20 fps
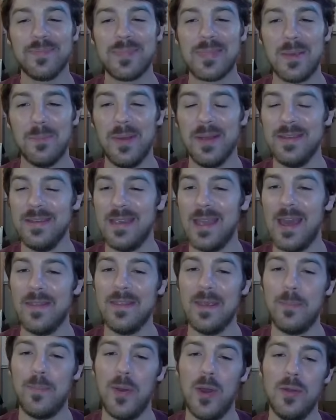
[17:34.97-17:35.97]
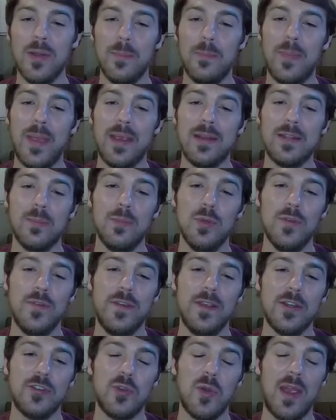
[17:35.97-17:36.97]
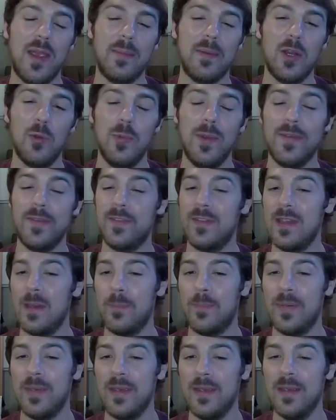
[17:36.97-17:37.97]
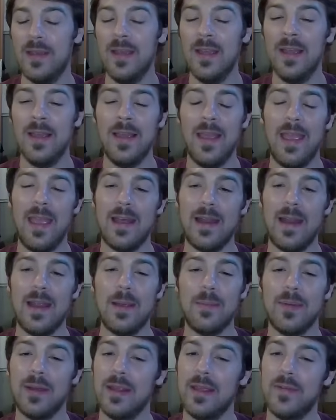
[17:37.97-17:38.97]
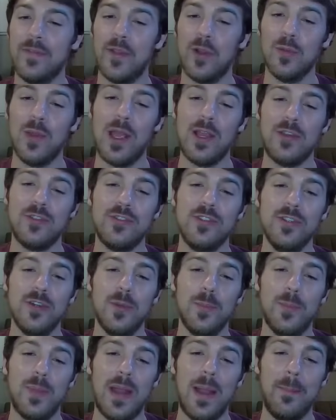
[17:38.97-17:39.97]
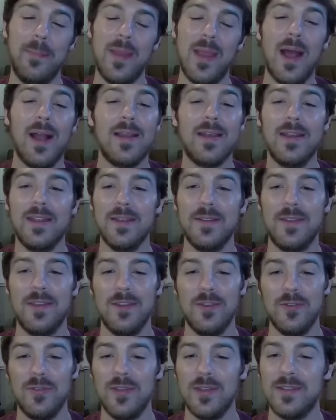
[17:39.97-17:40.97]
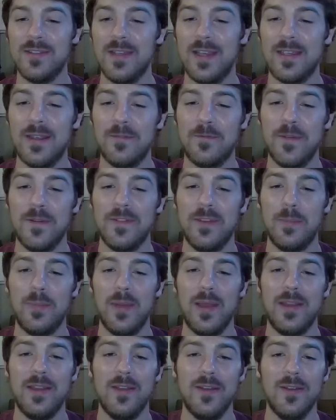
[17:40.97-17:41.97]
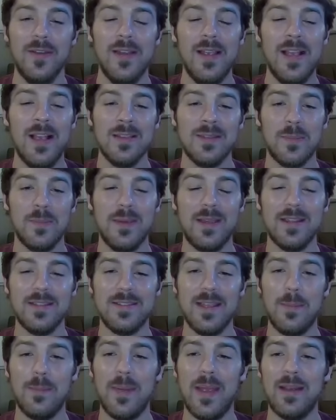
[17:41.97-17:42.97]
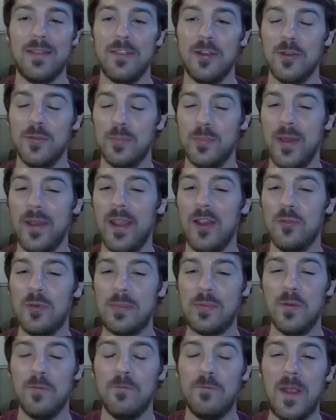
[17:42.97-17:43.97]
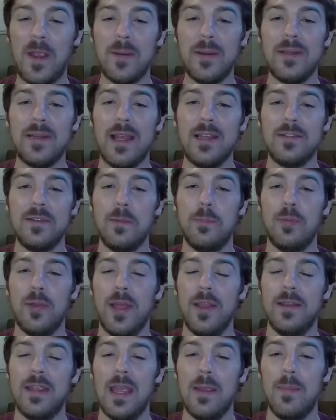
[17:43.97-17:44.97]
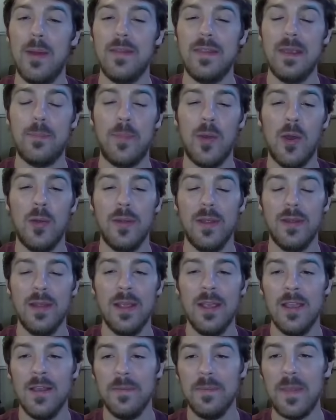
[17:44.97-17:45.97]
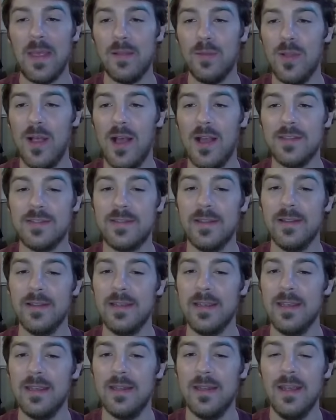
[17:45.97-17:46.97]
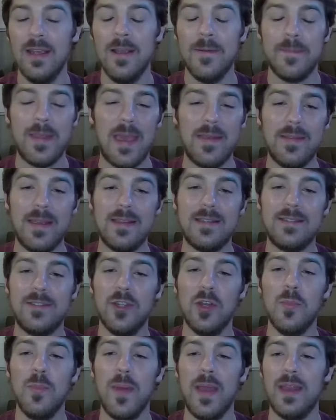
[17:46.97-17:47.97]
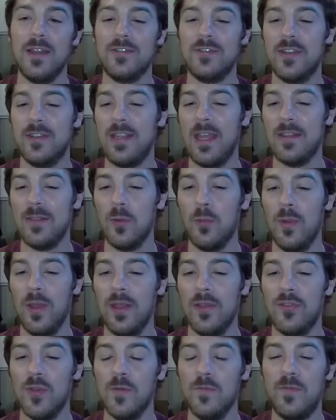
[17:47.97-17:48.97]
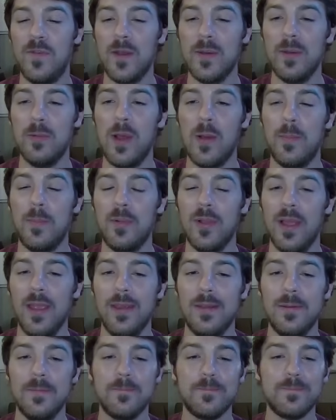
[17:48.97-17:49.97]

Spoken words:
but yeah, the opponent banked a move here, so I am going to win CMP, and I am going to get their last shield, but I'm not going to get to use this second Frenzy Plant here because they banked their Breaking Swipe. So very nicely played game by the opponent. They lost the lead, and they still managed to take the win, so very well played.